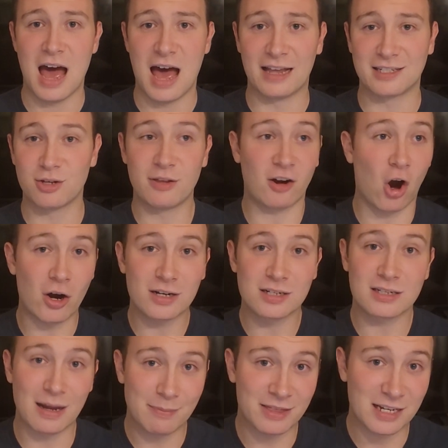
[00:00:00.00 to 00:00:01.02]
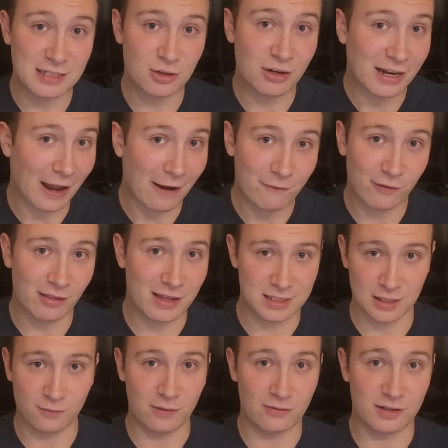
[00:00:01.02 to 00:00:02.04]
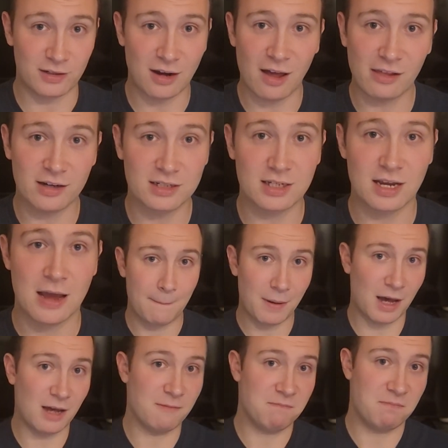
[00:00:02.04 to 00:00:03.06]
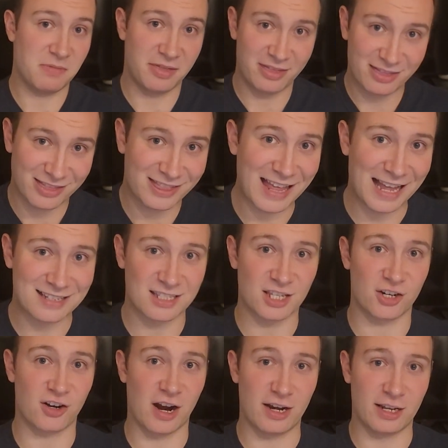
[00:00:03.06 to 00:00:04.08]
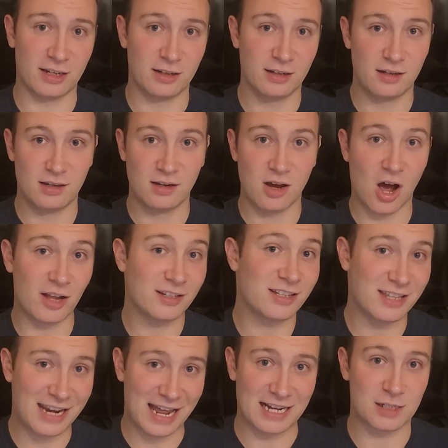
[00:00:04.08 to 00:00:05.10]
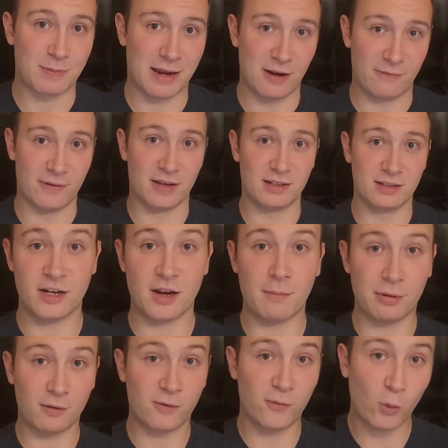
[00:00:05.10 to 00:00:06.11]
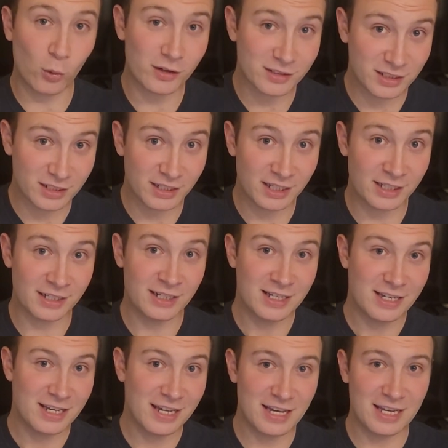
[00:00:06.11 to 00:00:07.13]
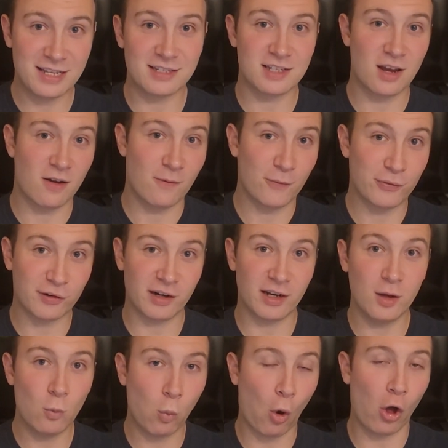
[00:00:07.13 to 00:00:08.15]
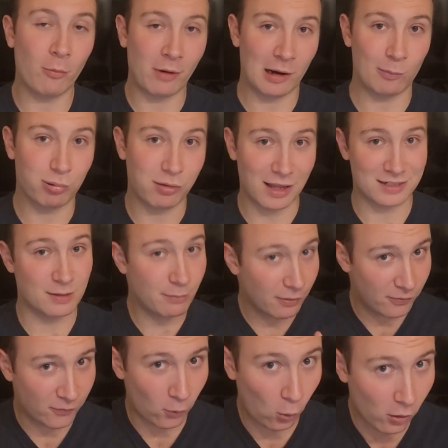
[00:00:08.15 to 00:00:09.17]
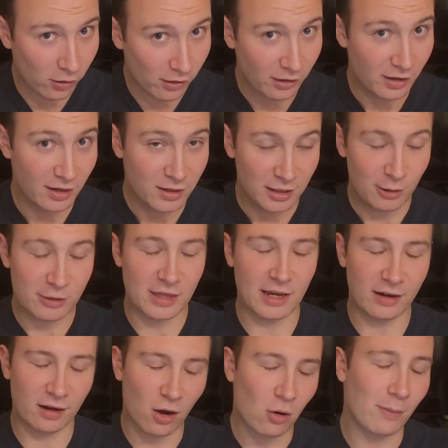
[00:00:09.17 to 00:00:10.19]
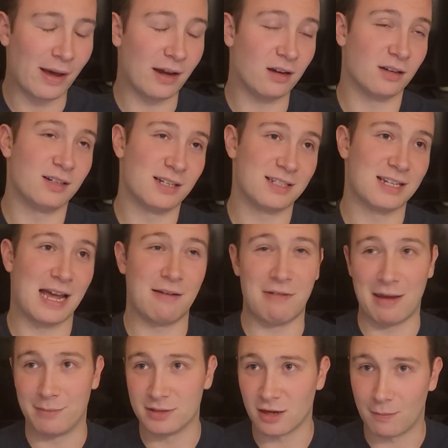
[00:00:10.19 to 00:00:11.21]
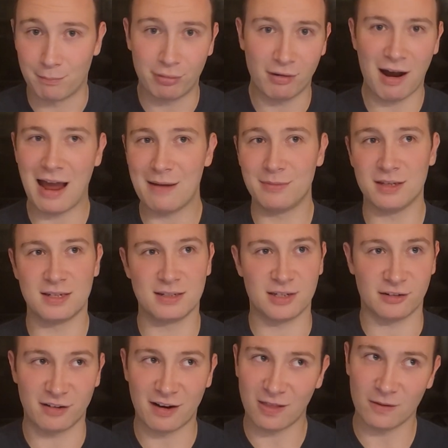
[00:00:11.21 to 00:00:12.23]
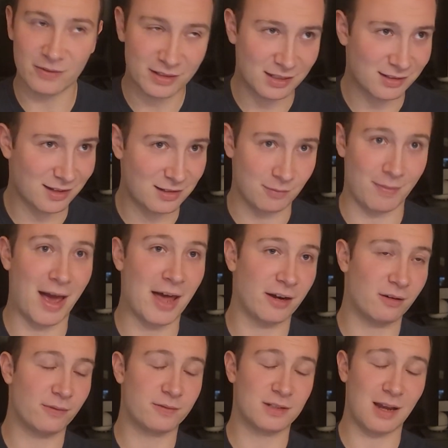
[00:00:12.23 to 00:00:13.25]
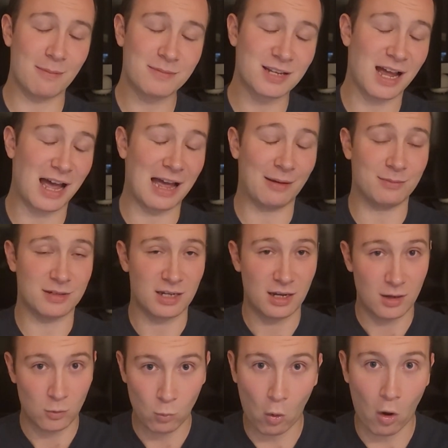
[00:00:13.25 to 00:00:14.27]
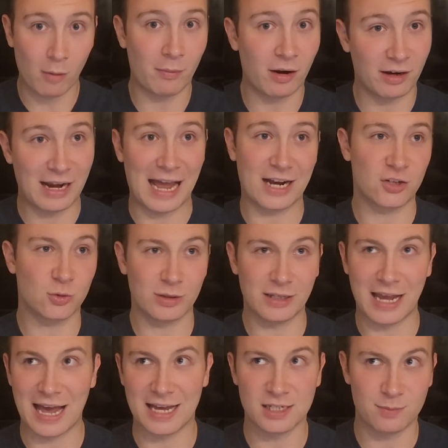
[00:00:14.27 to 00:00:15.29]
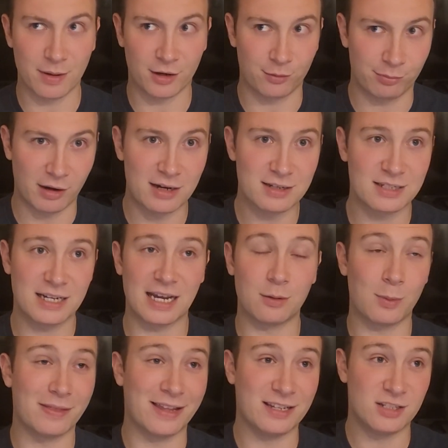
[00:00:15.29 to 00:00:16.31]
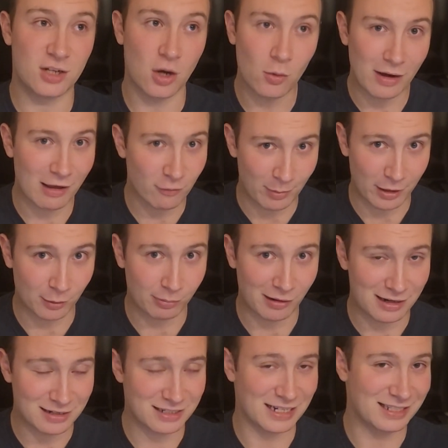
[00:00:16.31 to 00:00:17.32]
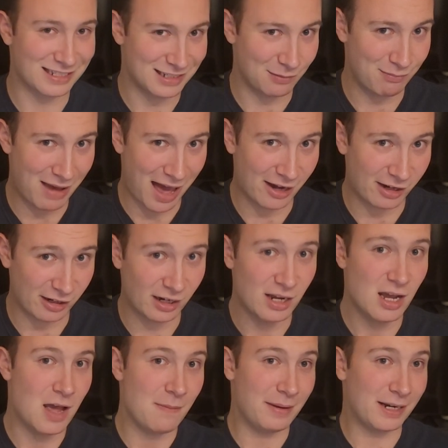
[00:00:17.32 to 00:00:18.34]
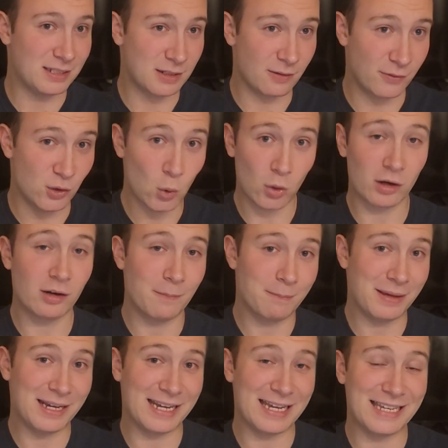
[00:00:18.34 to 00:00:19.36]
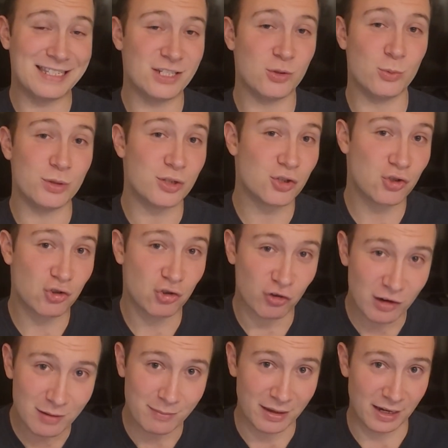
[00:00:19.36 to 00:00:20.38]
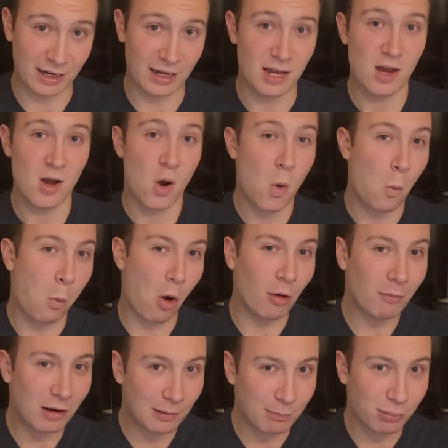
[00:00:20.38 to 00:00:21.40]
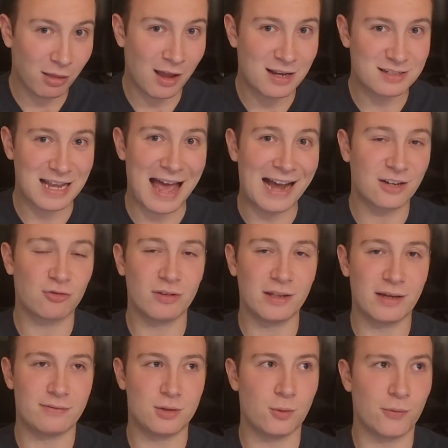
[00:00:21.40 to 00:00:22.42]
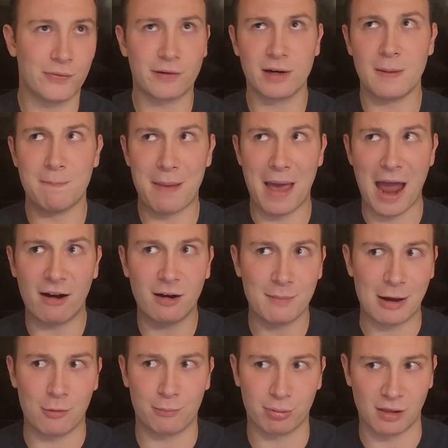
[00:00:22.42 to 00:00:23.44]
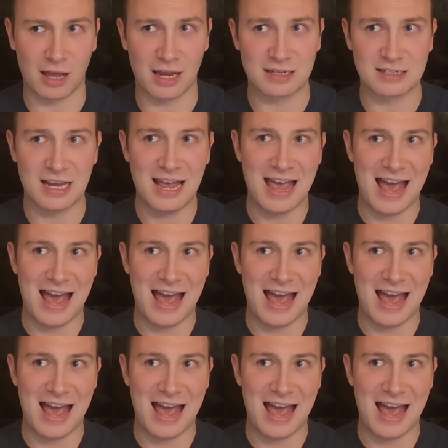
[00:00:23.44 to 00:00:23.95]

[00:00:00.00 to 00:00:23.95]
So there are some things you can get for less than $50, but that's the credit. On to the next benefit. Number 14 is free Walmart Plus. And before you think, oh my goodness, I have Amazon Prime, this is irrelevant, it doesn't matter. Sometimes Walmart actually has better pricing, and when they don't have better pricing, it doesn't matter, because if you're big into streaming, Walmart Plus actually gives you free Paramount Plus.